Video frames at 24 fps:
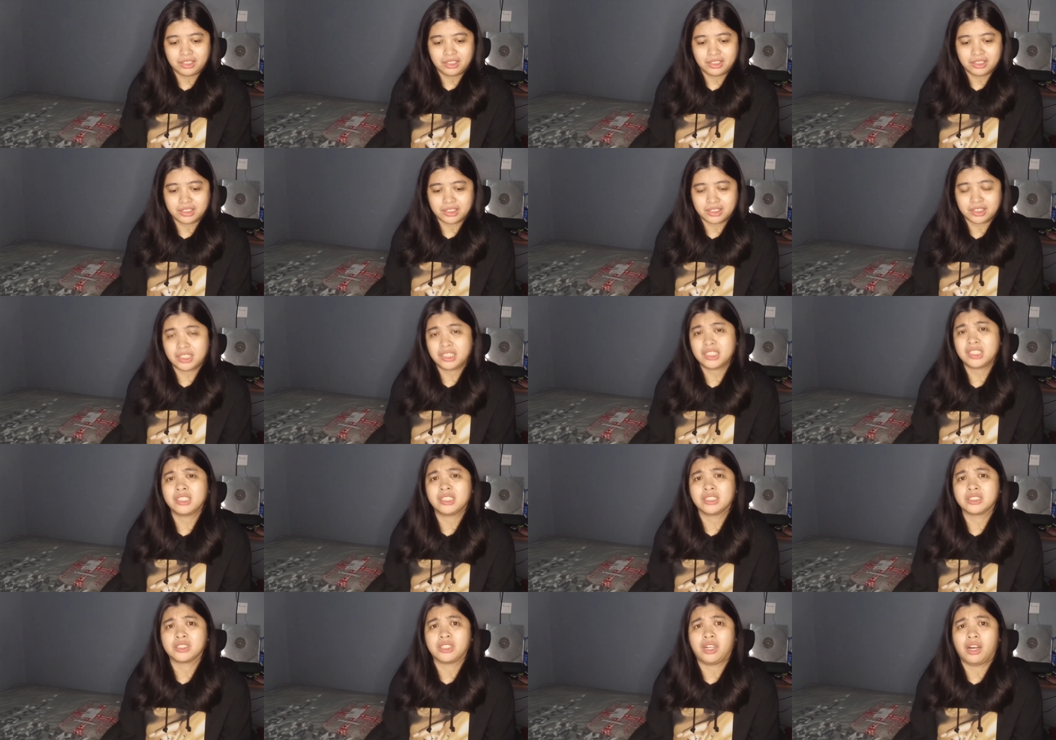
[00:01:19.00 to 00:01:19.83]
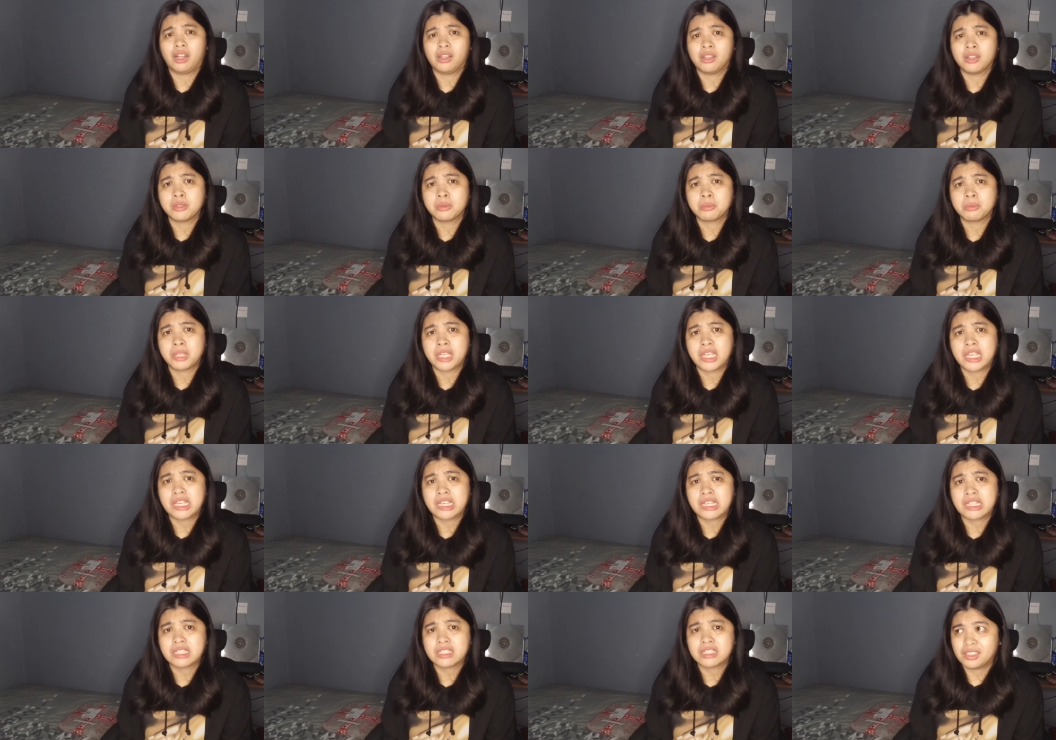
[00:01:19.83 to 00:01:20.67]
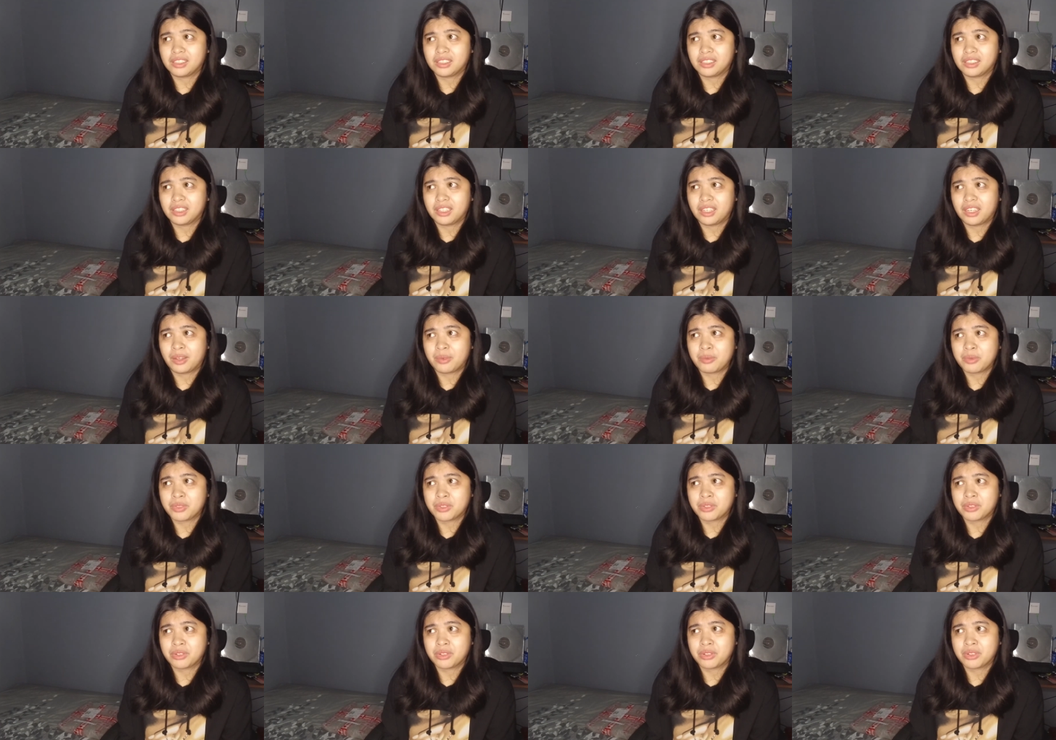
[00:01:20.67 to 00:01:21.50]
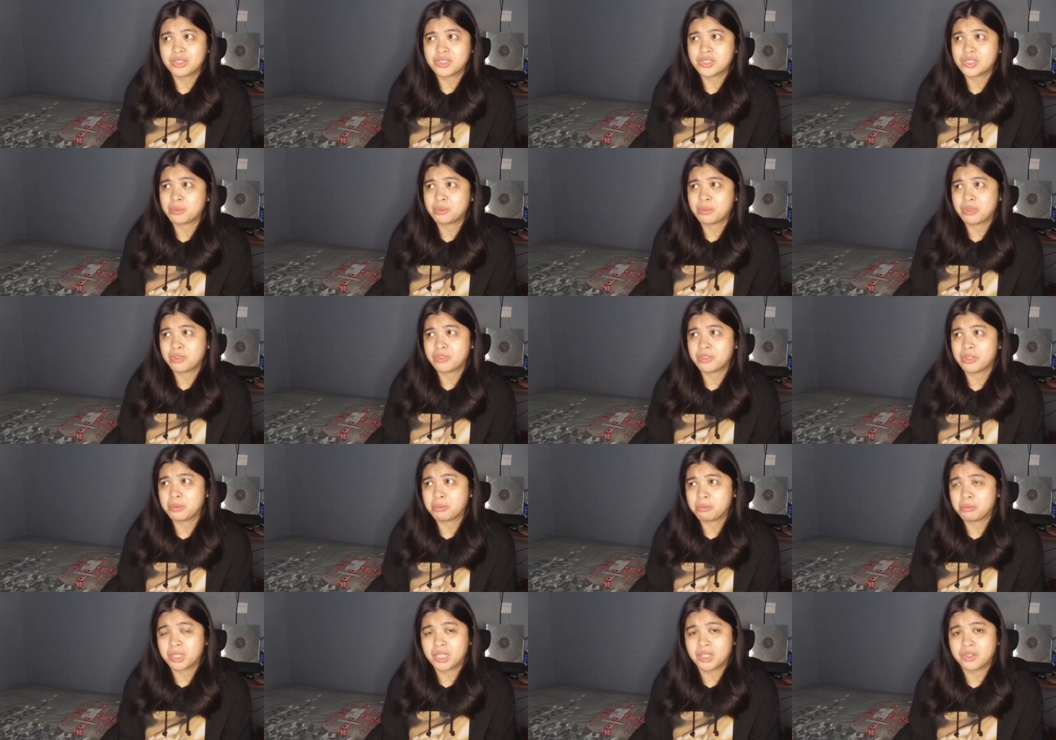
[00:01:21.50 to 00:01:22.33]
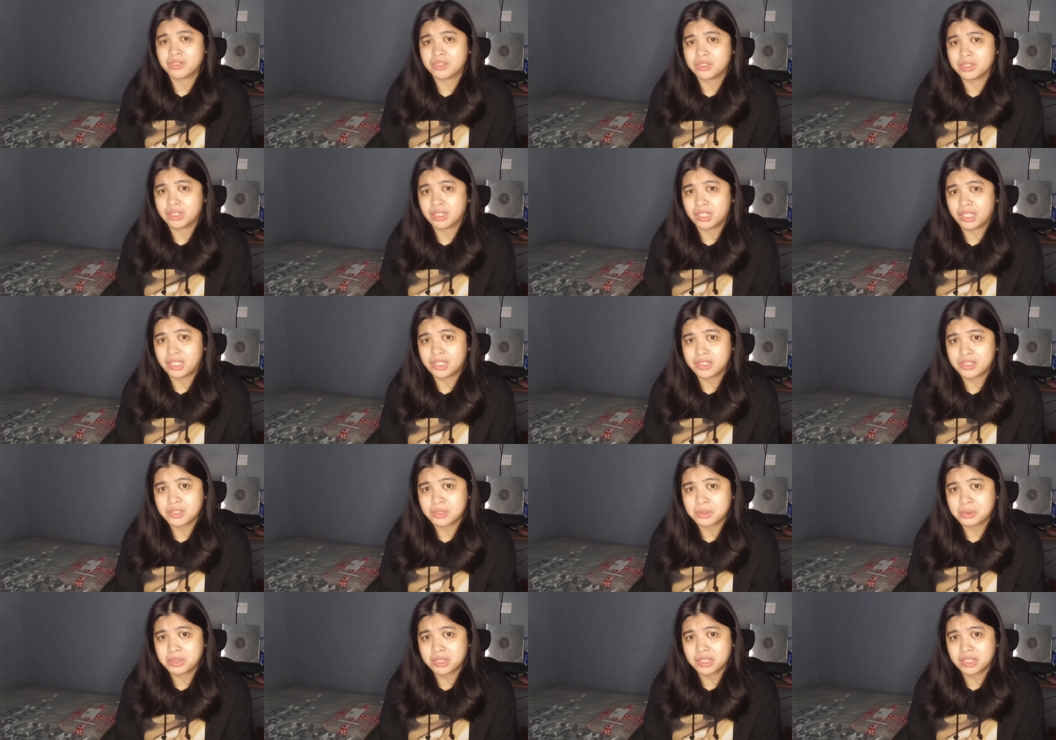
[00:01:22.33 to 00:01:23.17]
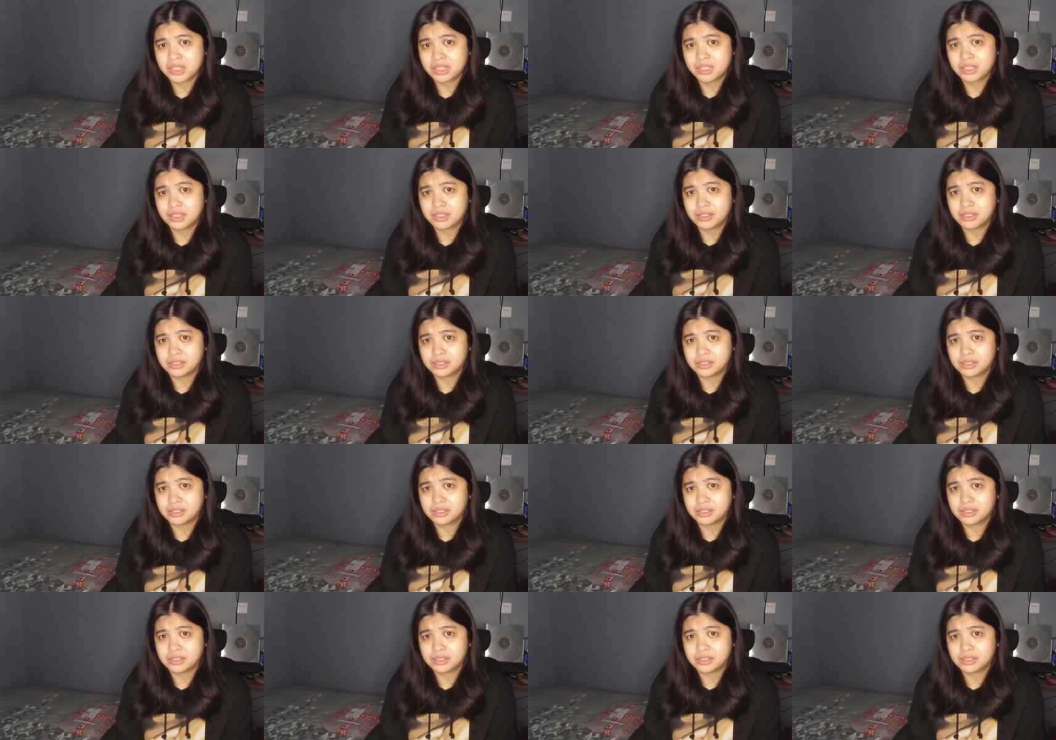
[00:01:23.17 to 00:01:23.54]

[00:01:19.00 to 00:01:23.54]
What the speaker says: is taking a toll on me. I'm sure some of you may relate to it